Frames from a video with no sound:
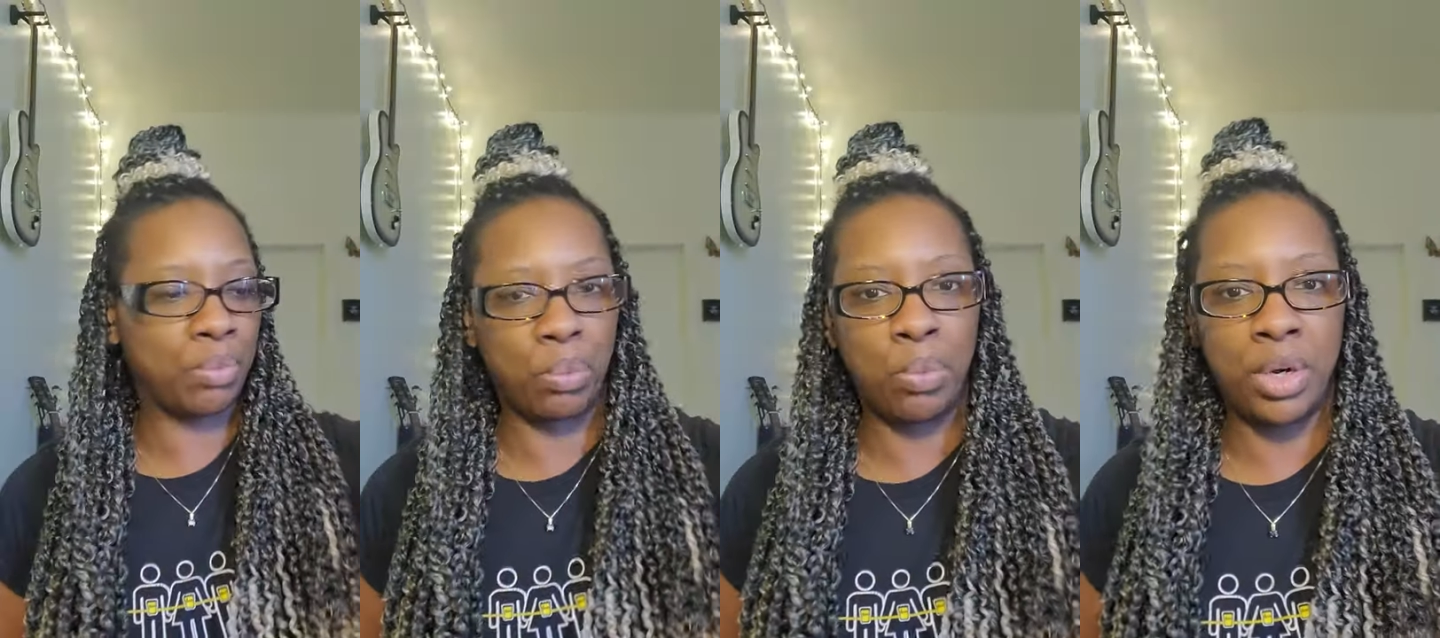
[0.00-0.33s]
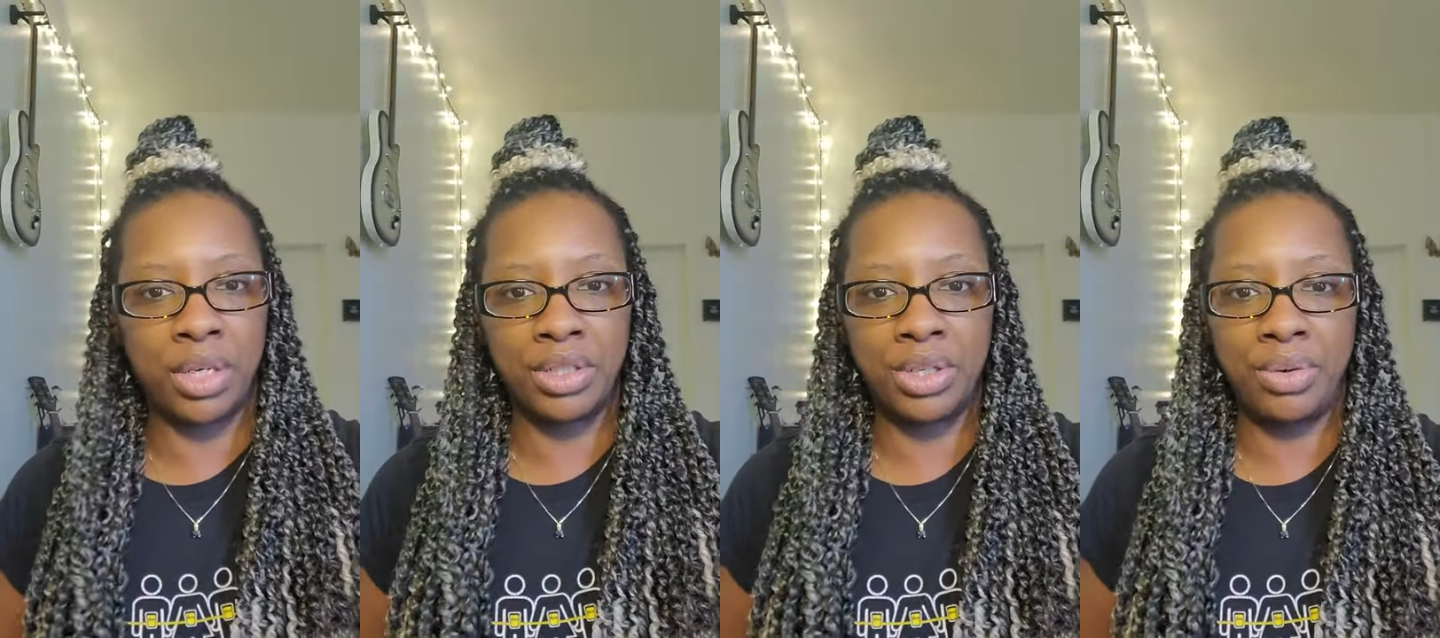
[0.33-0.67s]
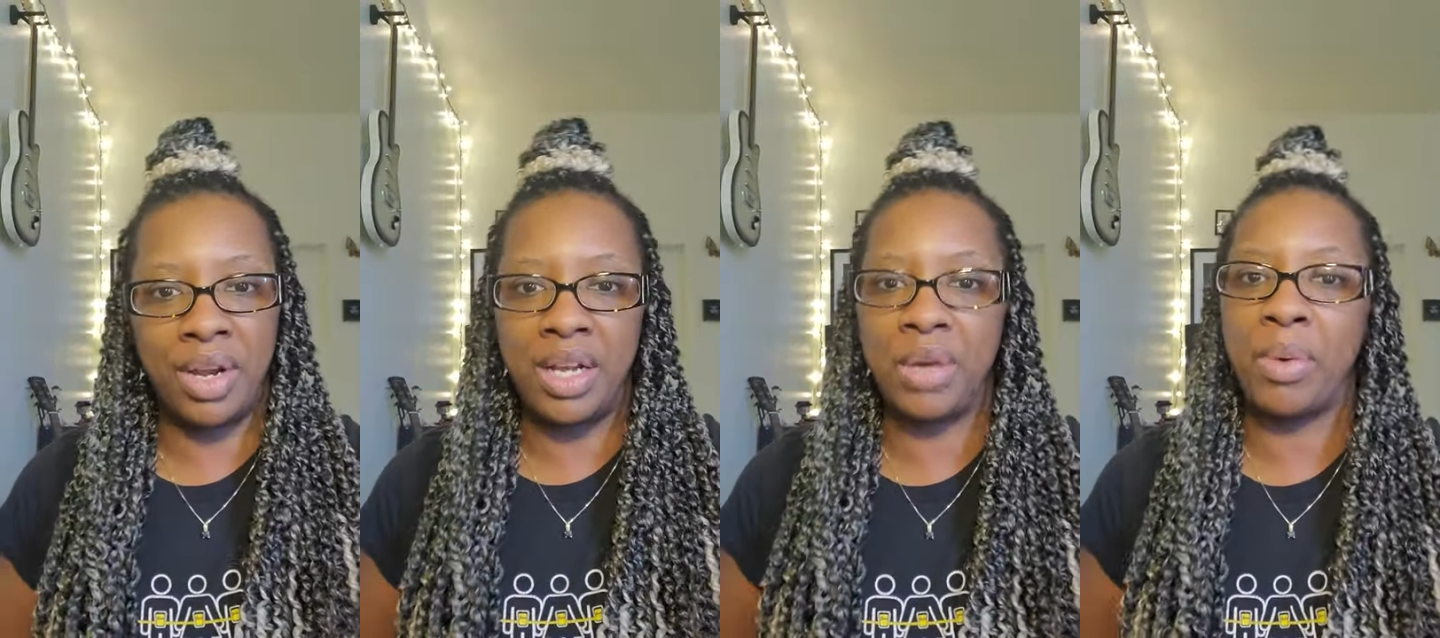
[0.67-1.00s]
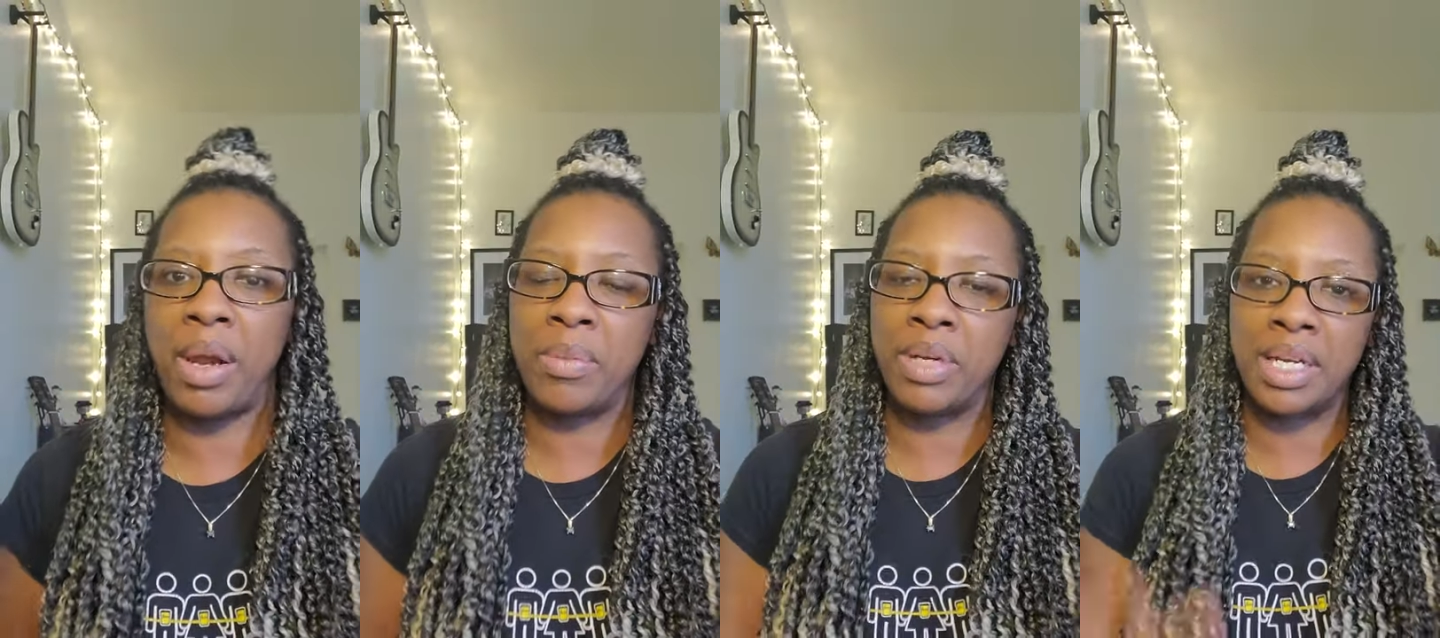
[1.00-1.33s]
want to
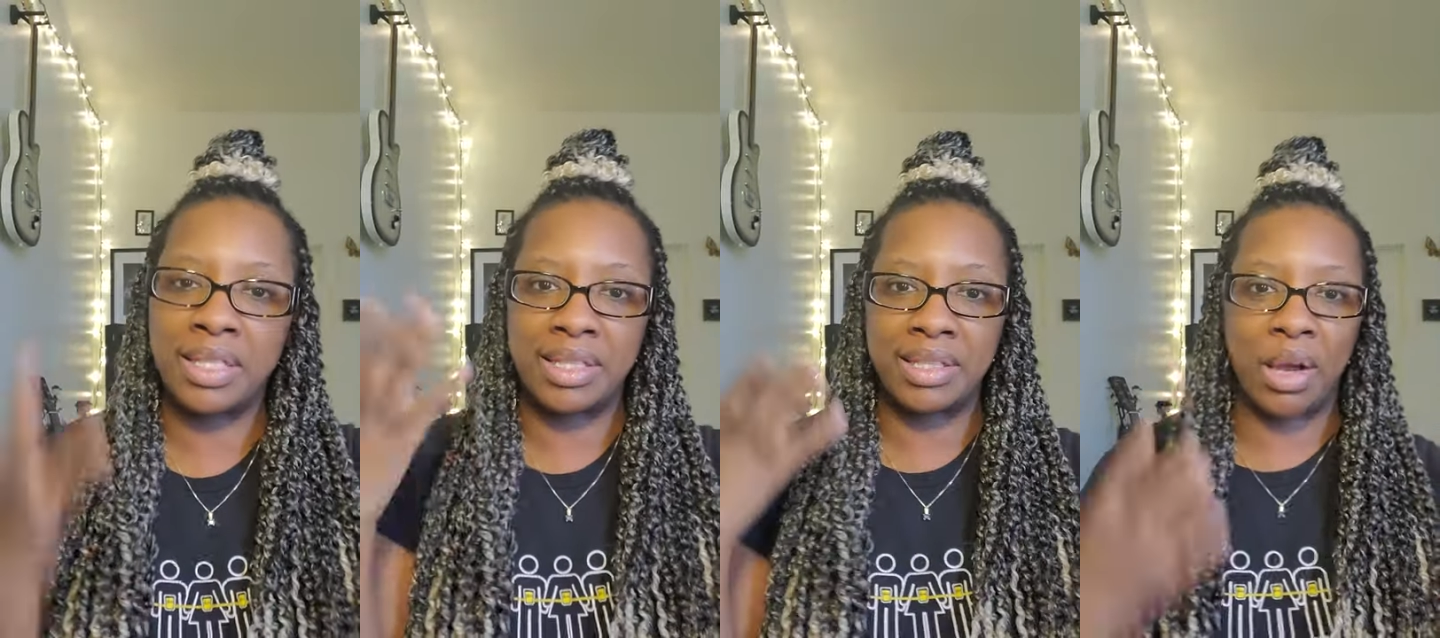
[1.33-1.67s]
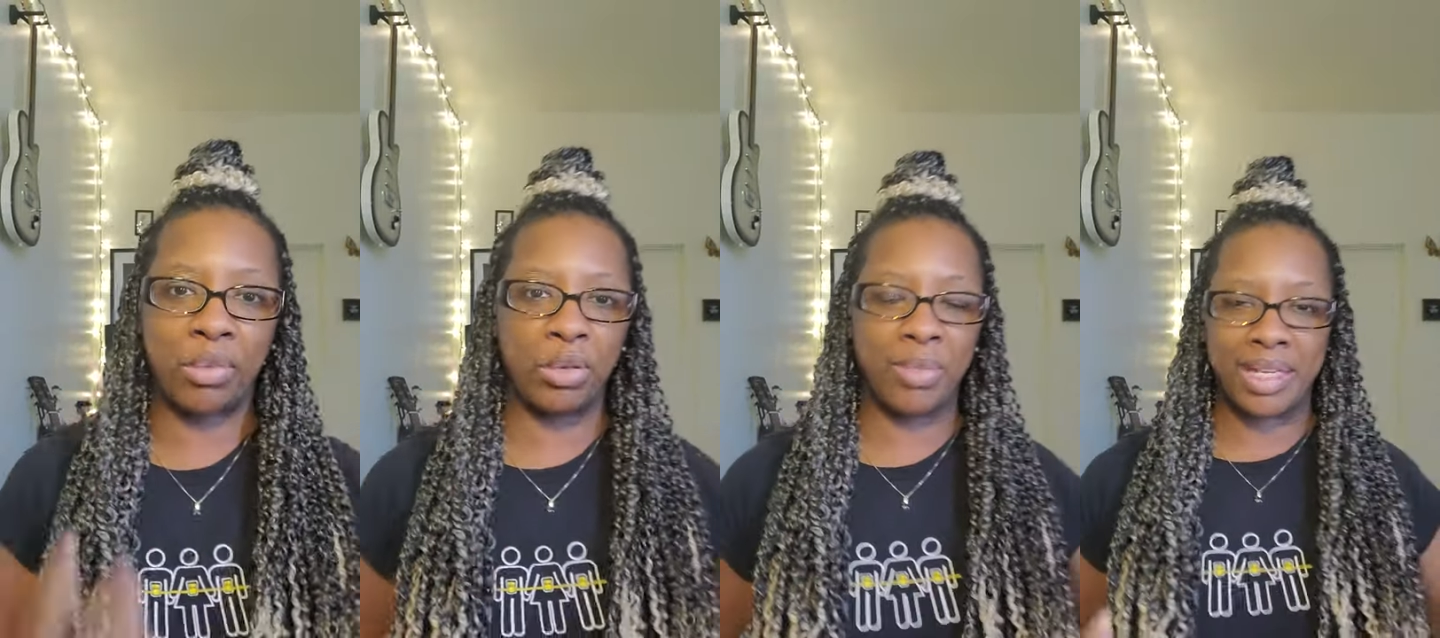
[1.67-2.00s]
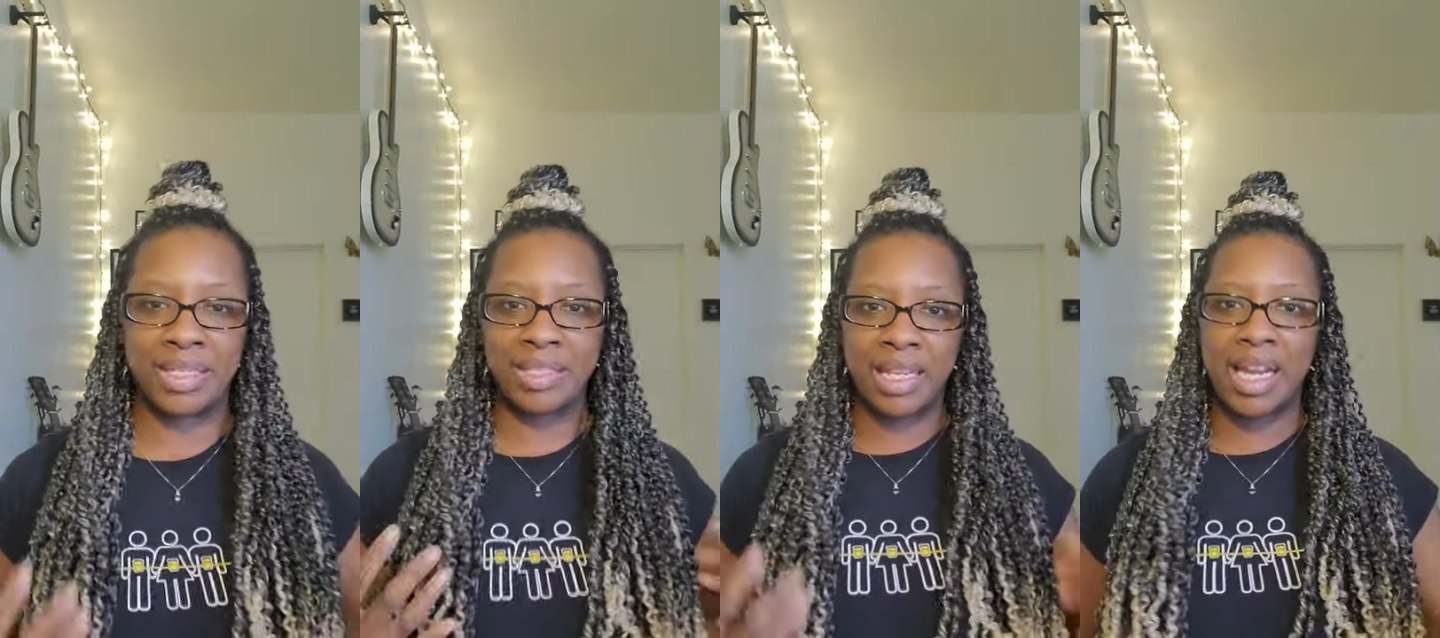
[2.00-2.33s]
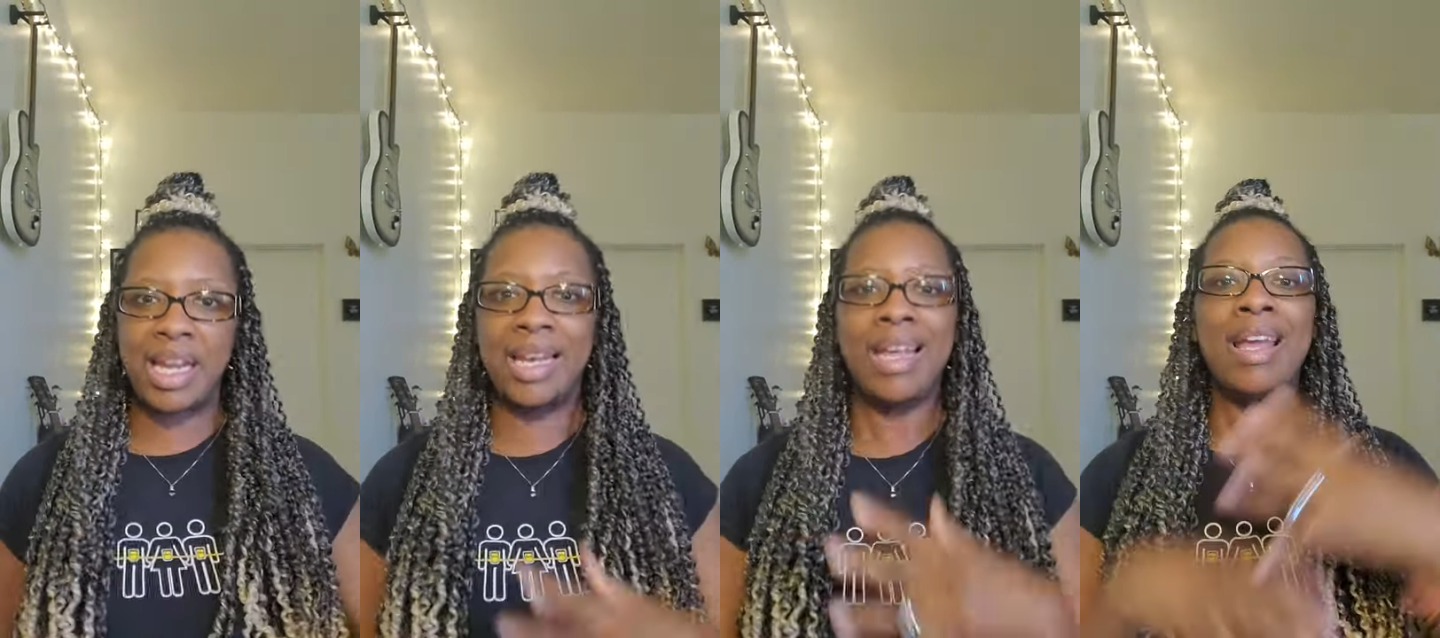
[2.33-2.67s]
anyway because it's helping my
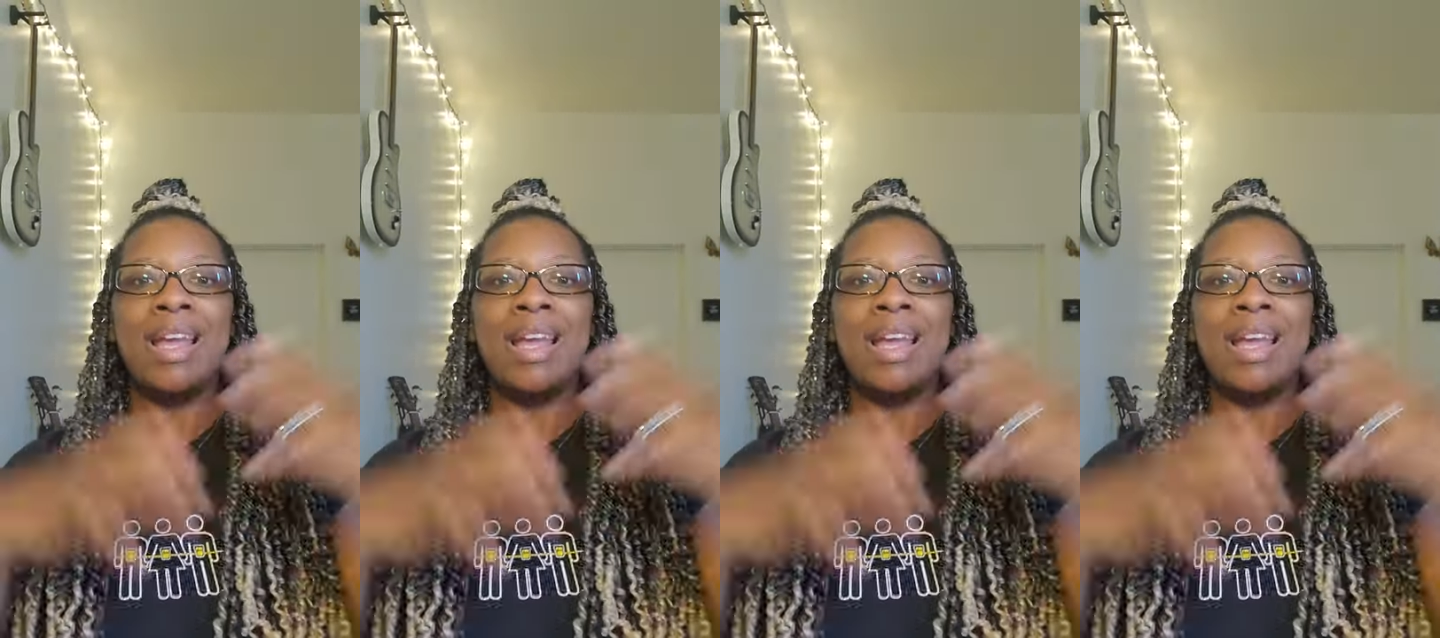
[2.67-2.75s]
skin,